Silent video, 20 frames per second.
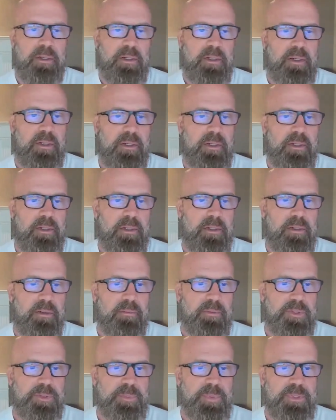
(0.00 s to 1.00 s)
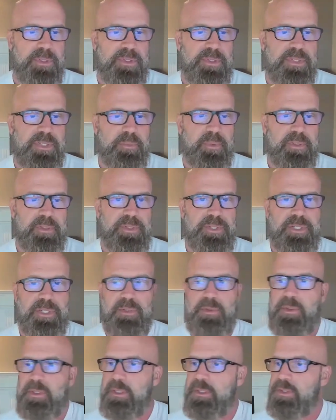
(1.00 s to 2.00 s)
Uh, let's put this up on the
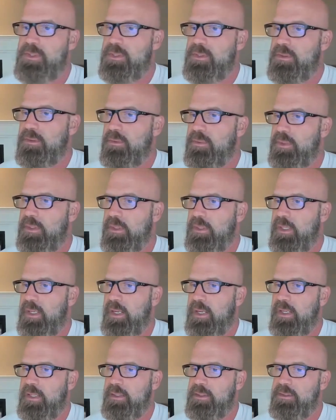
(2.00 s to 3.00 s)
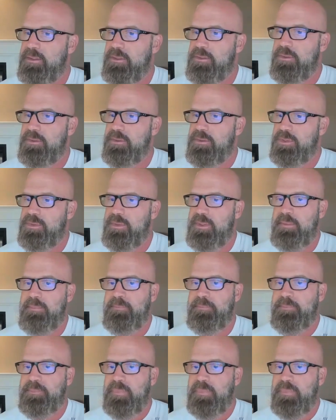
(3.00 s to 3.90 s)
screen so we can add to stream.